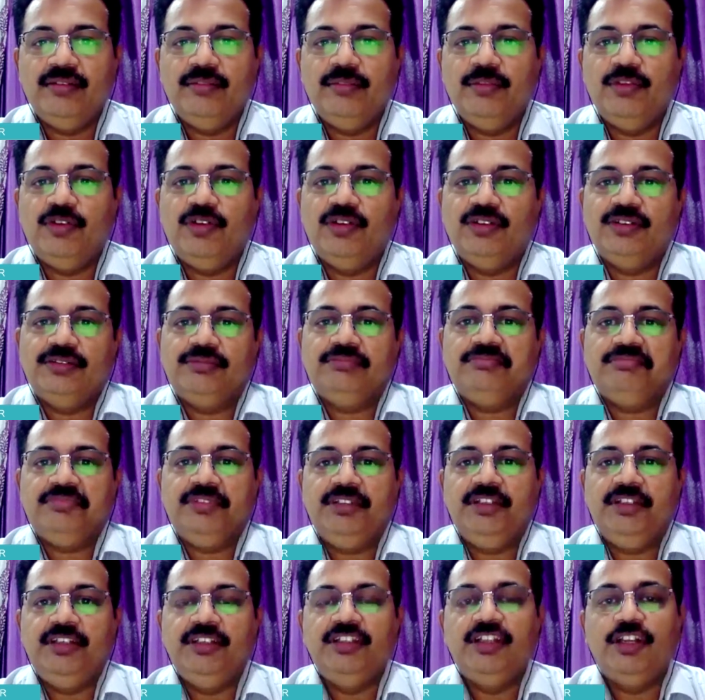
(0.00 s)
because
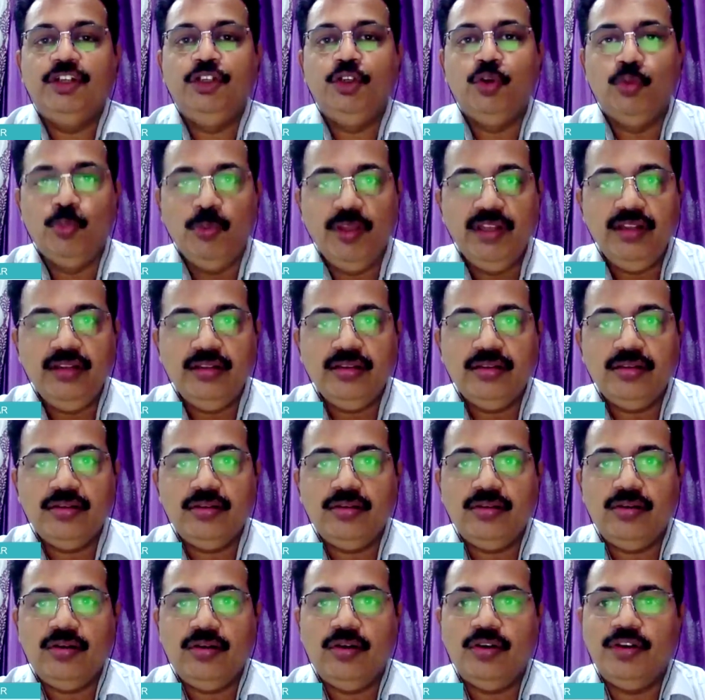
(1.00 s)
either you win
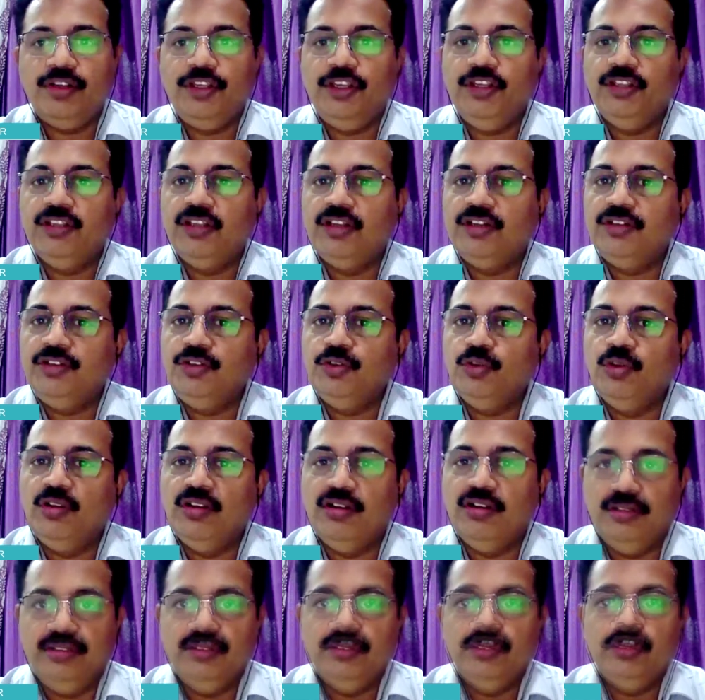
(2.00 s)
or either you
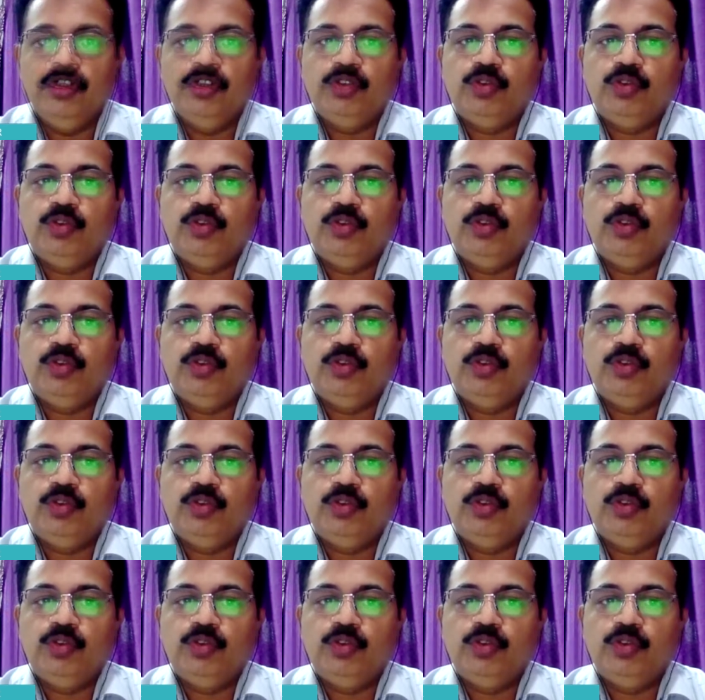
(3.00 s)
learn.